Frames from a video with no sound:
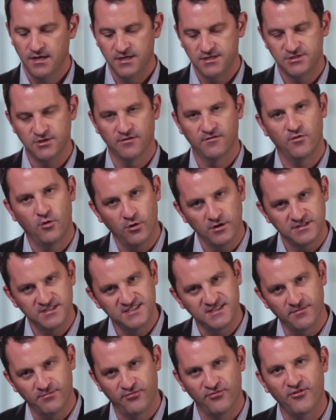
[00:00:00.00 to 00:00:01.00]
So of course
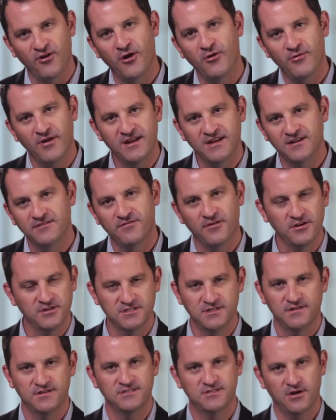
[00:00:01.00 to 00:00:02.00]
it's a prorated
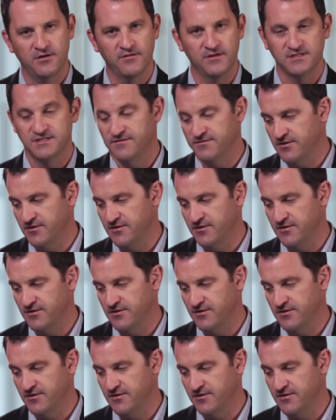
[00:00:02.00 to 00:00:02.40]
version of the service.